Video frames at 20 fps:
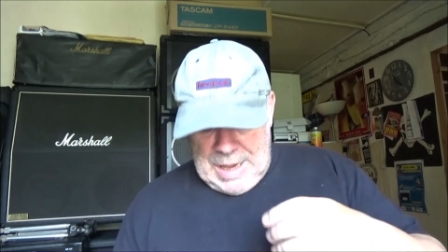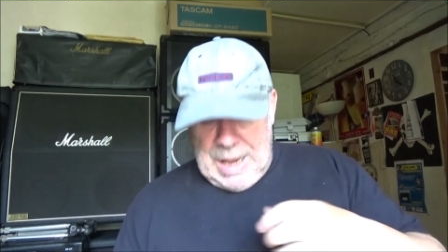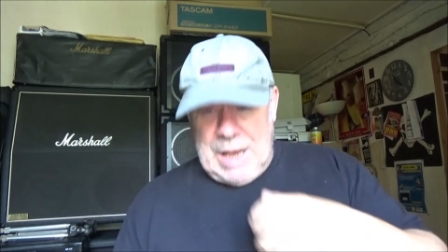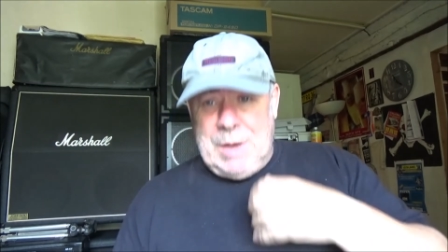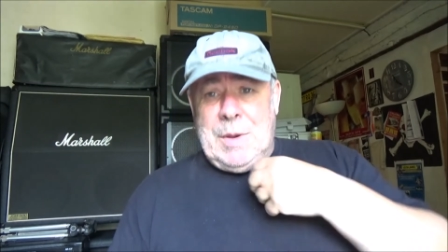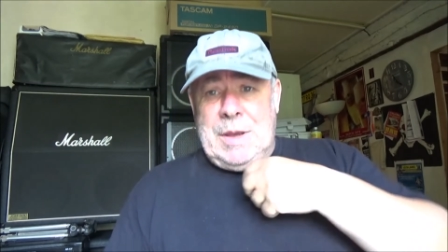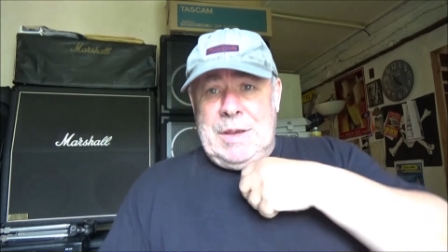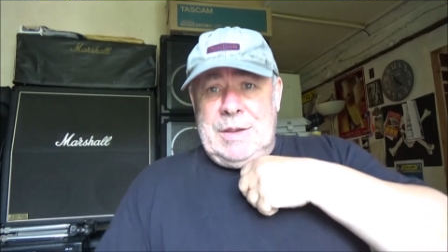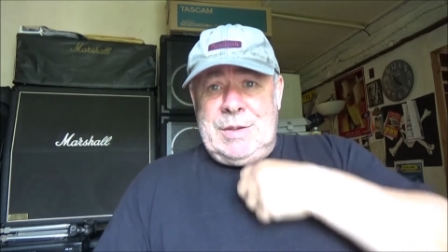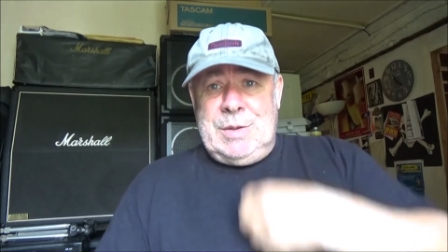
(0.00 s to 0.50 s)

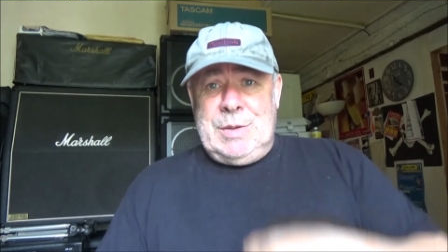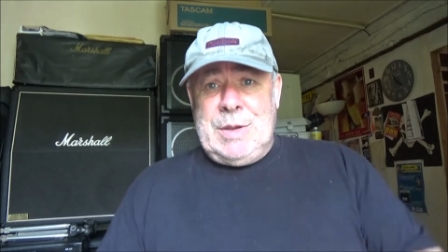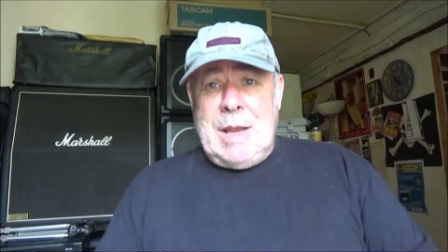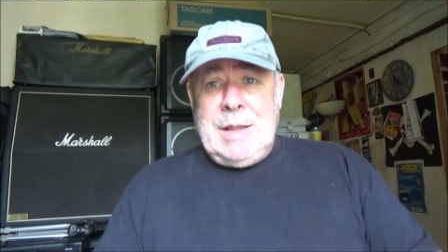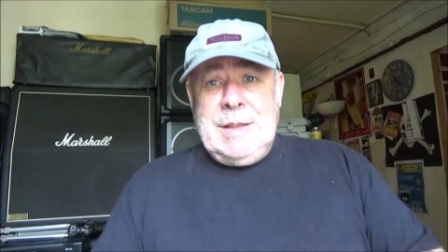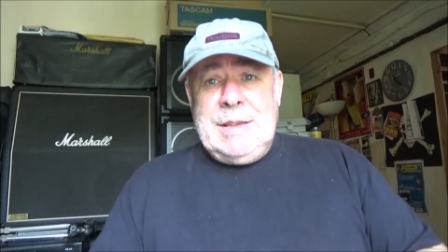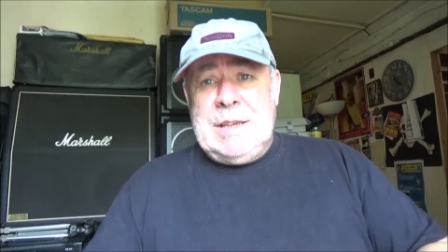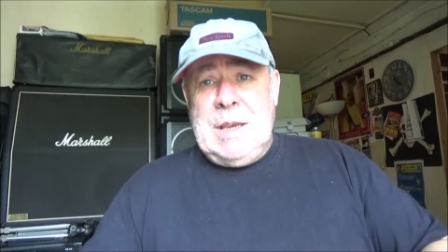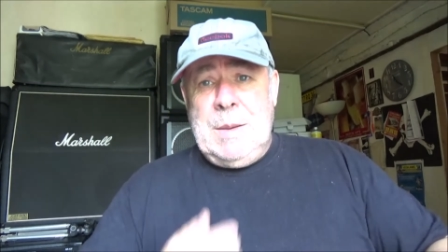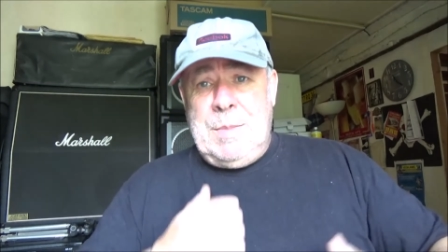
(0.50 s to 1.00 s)
Anyway, you used to
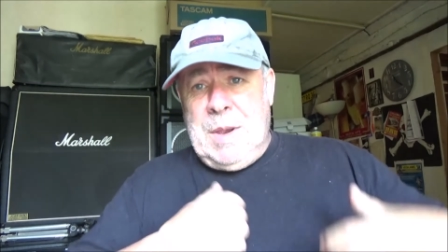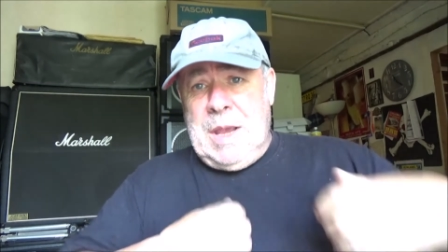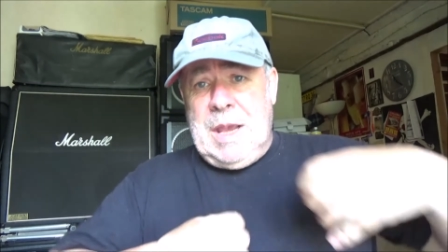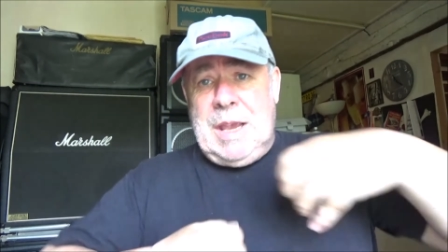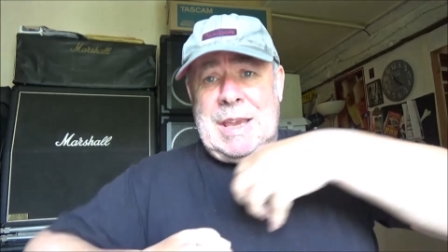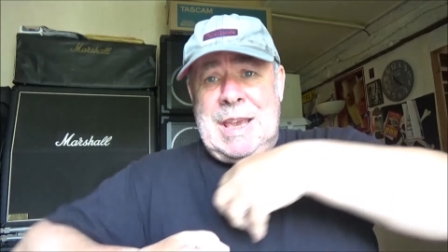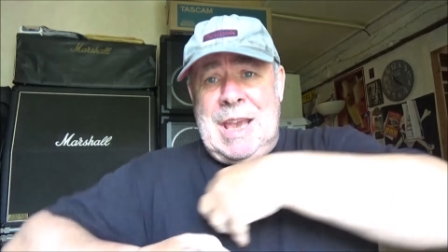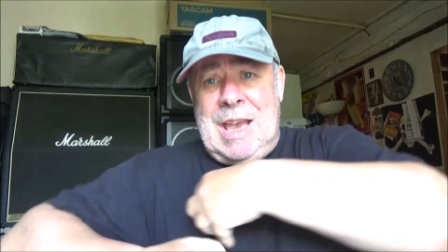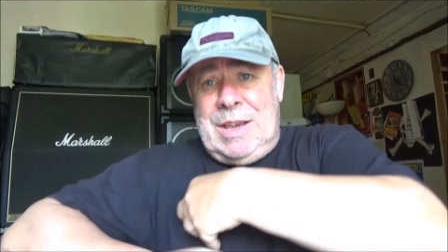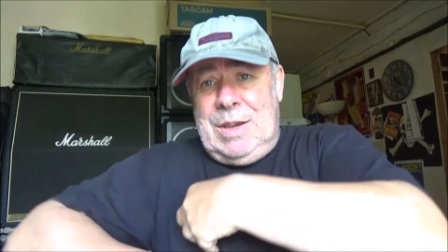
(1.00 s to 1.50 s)
unzip
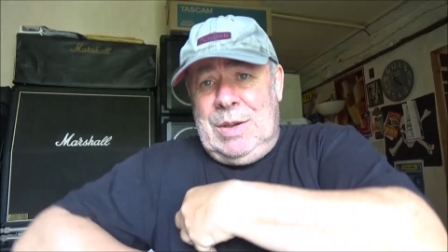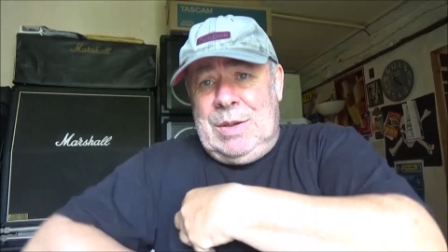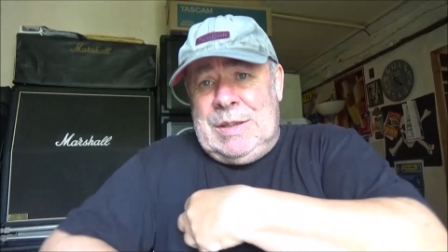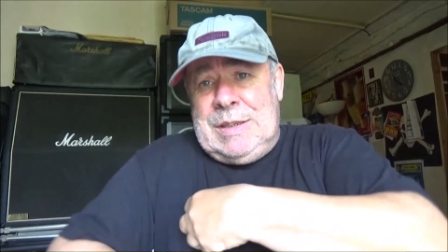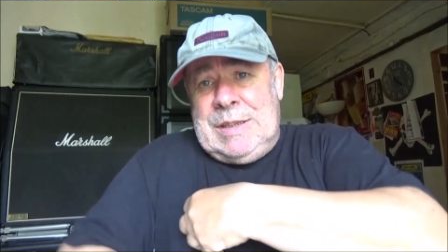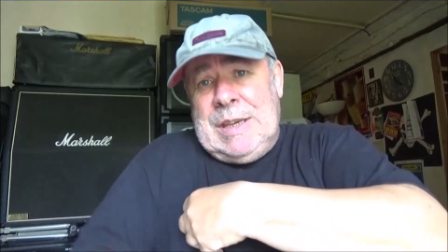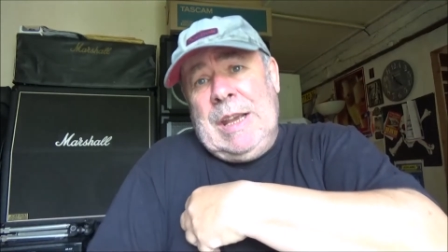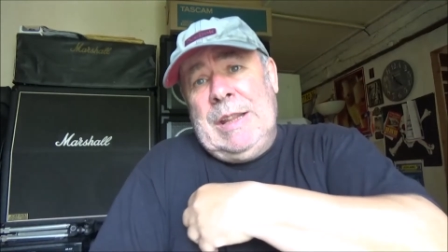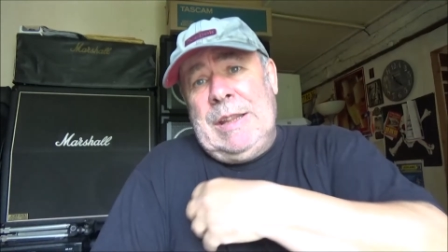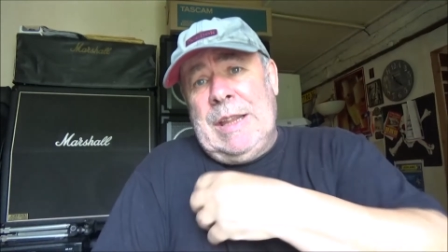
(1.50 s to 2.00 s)
it, cat used
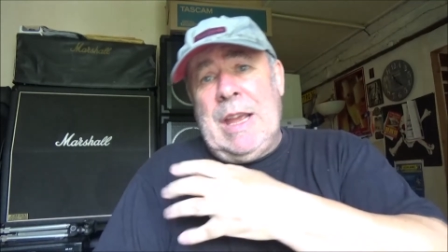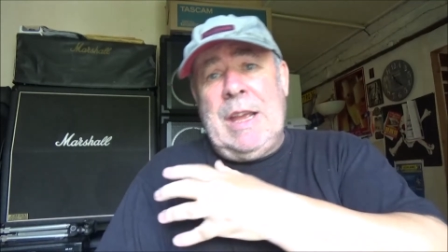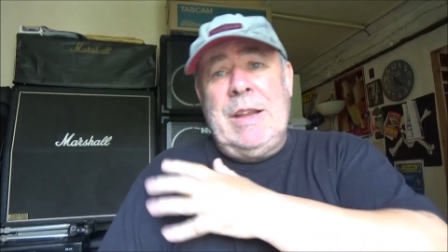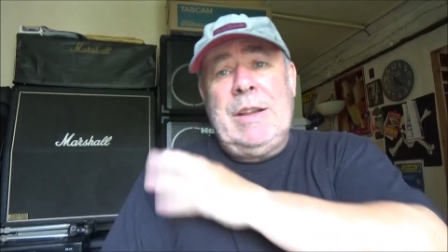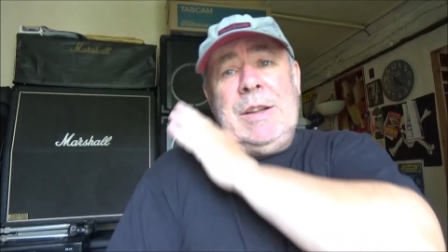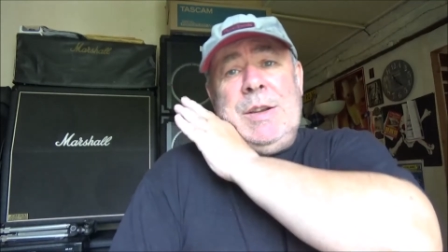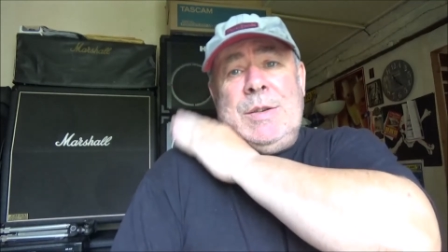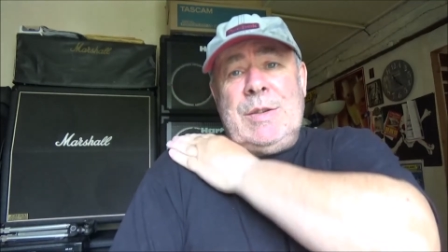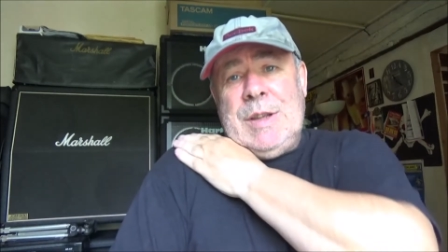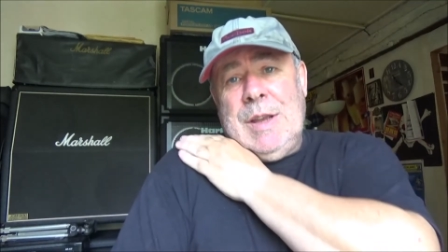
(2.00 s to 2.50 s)
to sit in there
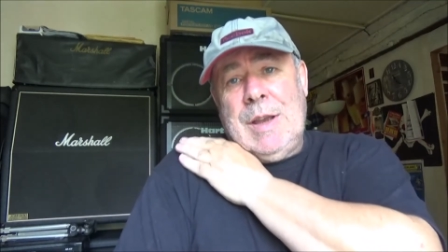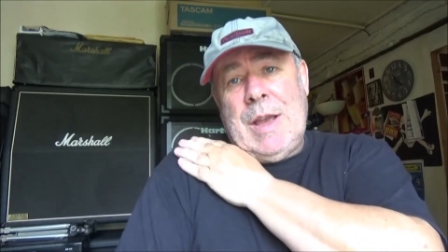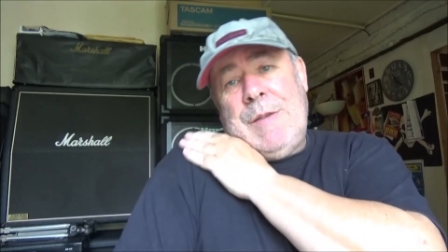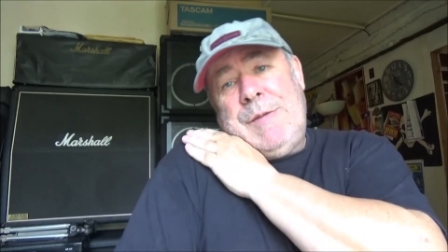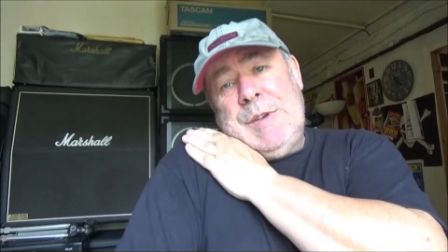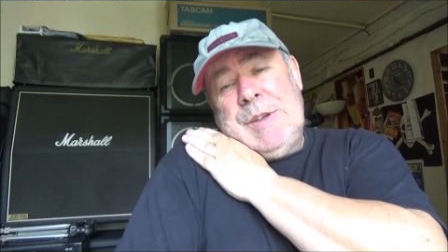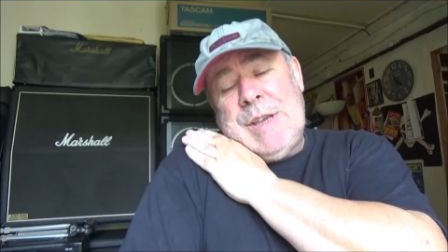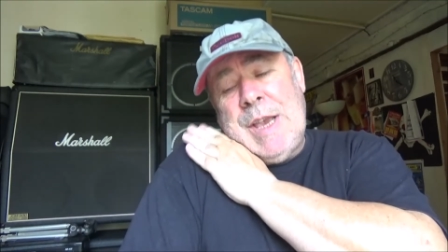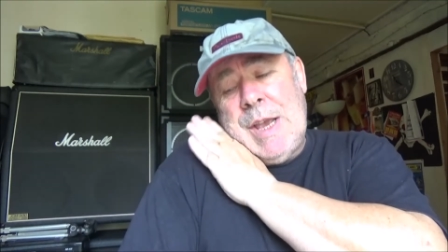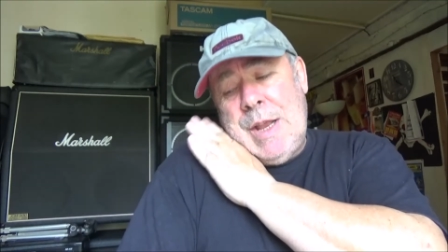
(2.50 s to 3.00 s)
and he used to
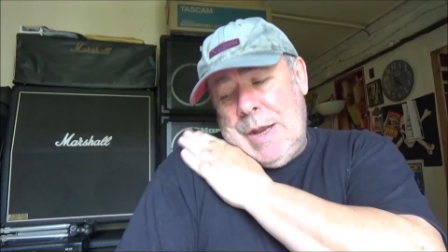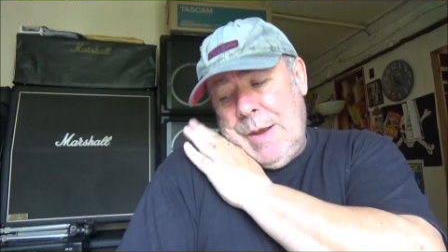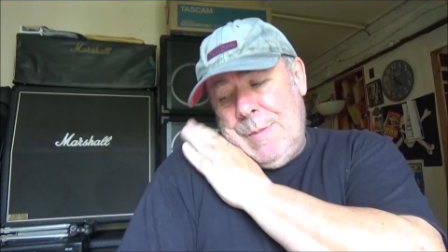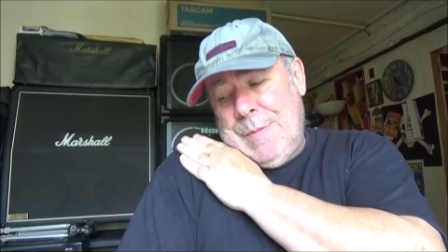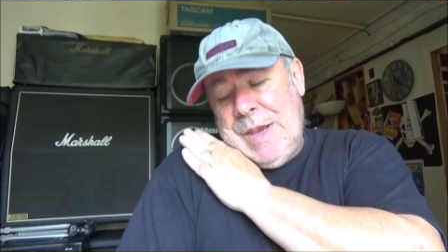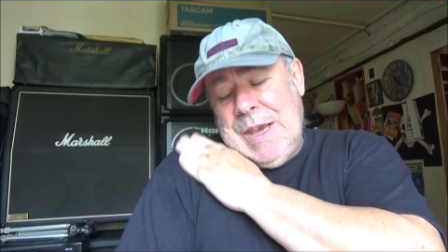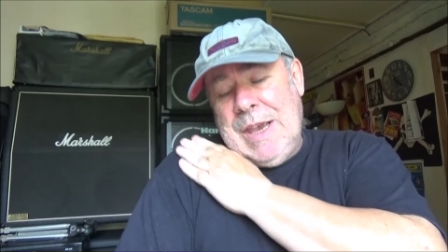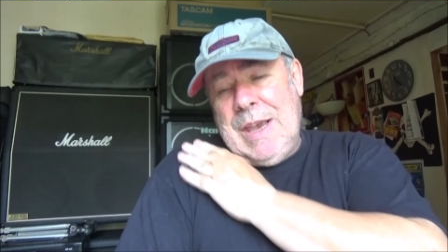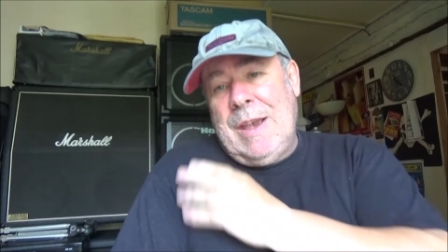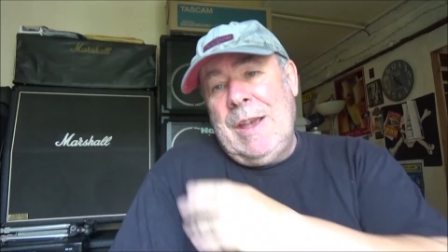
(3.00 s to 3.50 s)
have his head
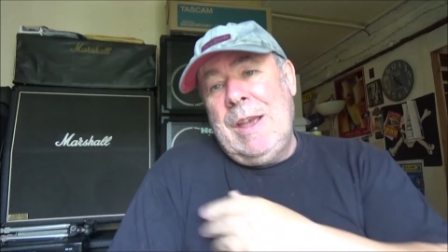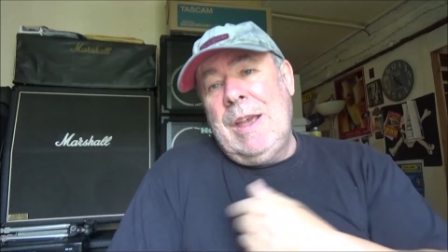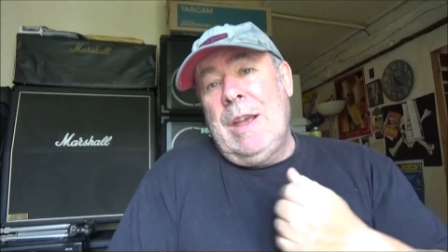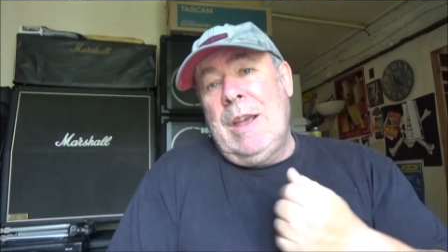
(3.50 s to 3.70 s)
up here,